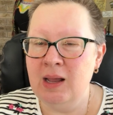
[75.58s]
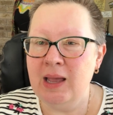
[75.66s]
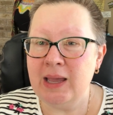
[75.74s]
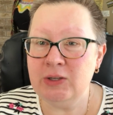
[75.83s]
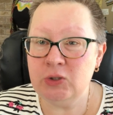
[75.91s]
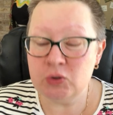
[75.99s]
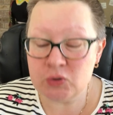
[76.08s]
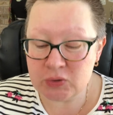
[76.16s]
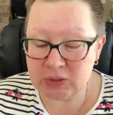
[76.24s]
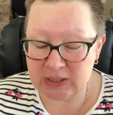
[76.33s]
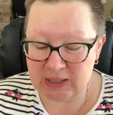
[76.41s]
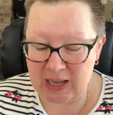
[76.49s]
And
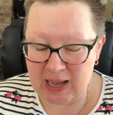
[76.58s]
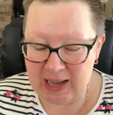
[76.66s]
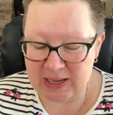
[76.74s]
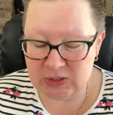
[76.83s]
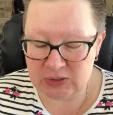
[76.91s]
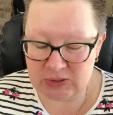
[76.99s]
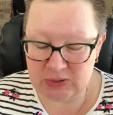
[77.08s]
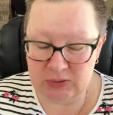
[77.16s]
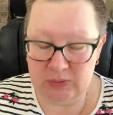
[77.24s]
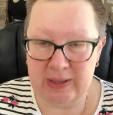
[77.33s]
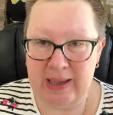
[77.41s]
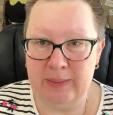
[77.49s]
usually I just
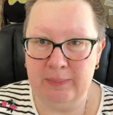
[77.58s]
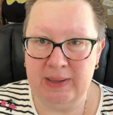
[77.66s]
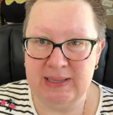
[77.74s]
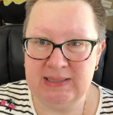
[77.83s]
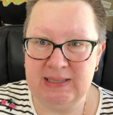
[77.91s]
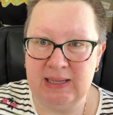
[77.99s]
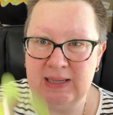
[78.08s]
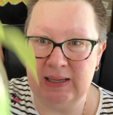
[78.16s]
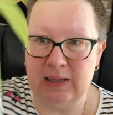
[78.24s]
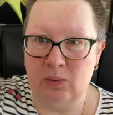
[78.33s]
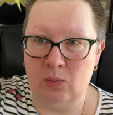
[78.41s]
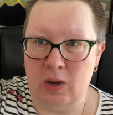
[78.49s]
do that by sticking
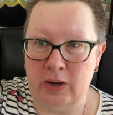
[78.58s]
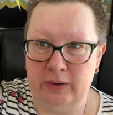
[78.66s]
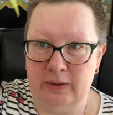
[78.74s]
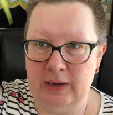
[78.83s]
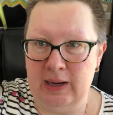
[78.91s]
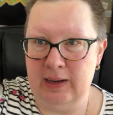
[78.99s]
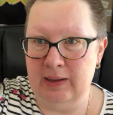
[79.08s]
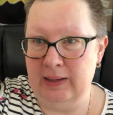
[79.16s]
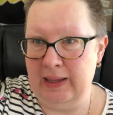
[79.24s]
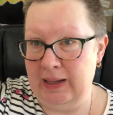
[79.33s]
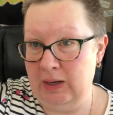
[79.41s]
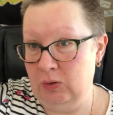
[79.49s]
it in water in
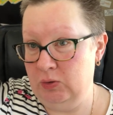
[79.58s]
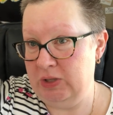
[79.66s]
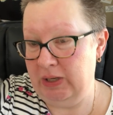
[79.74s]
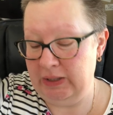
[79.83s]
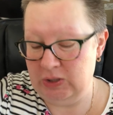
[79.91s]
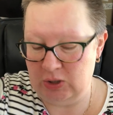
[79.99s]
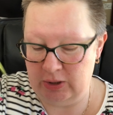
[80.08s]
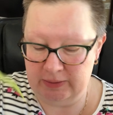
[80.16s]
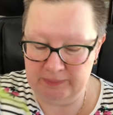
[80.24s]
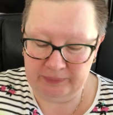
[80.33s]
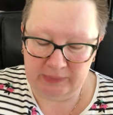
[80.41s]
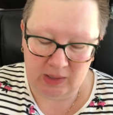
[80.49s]
like an old jelly jar.
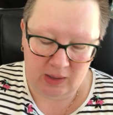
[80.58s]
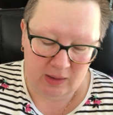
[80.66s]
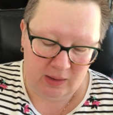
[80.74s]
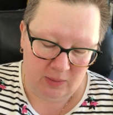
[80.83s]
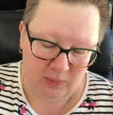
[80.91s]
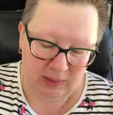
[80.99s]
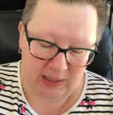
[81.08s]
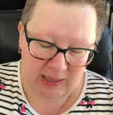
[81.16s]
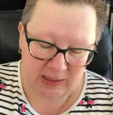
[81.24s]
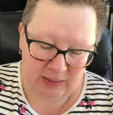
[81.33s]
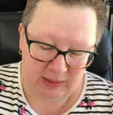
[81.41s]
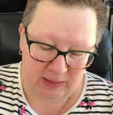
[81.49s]
Well,
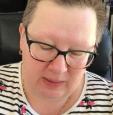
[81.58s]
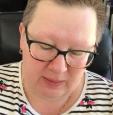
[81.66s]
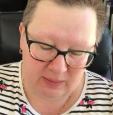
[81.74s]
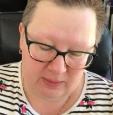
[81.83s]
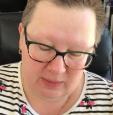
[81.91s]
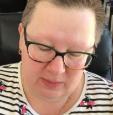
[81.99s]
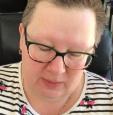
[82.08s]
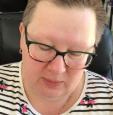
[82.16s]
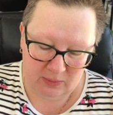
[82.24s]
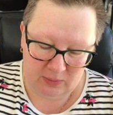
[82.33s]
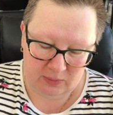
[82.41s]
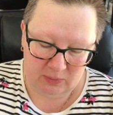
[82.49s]
I
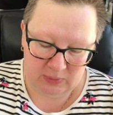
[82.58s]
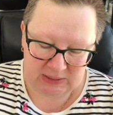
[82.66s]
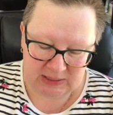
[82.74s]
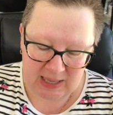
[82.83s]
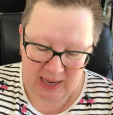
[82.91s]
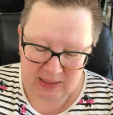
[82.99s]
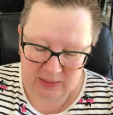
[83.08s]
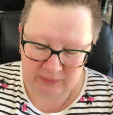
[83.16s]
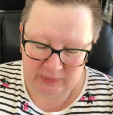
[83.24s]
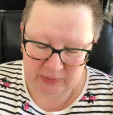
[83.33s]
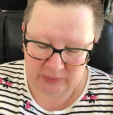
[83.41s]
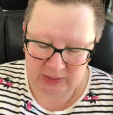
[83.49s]
was kind of
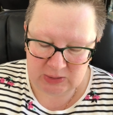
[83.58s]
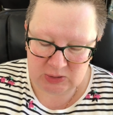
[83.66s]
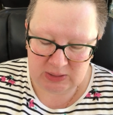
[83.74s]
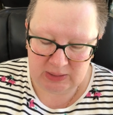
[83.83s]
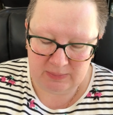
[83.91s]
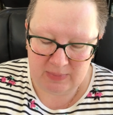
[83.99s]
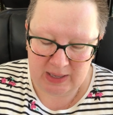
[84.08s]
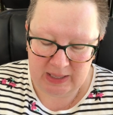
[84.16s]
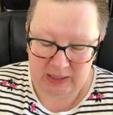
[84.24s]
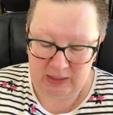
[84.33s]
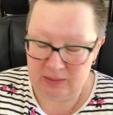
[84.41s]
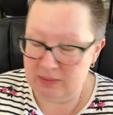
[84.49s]
arranging
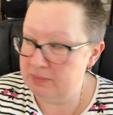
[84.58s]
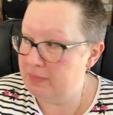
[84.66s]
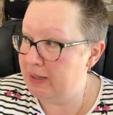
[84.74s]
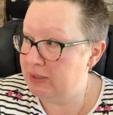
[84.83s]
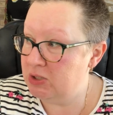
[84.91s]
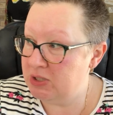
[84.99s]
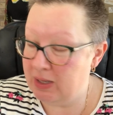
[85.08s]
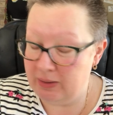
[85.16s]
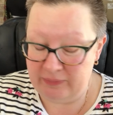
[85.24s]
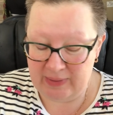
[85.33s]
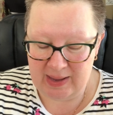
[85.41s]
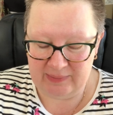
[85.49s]
my
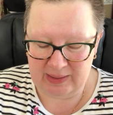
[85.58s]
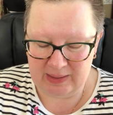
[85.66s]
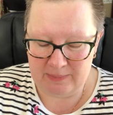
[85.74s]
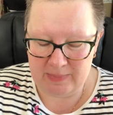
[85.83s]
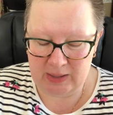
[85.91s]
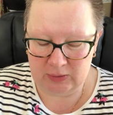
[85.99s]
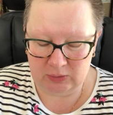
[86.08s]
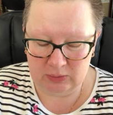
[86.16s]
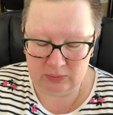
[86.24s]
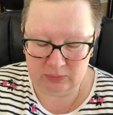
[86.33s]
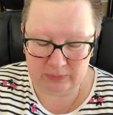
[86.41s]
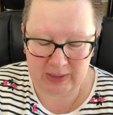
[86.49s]
shelf. I have like a metal
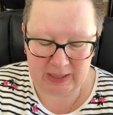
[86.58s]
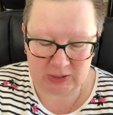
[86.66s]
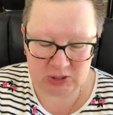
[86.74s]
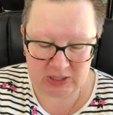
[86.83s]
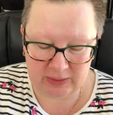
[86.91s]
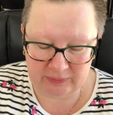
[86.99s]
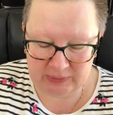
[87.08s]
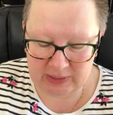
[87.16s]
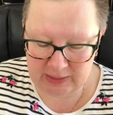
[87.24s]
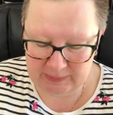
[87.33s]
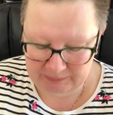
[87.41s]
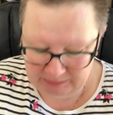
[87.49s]
rack shelf that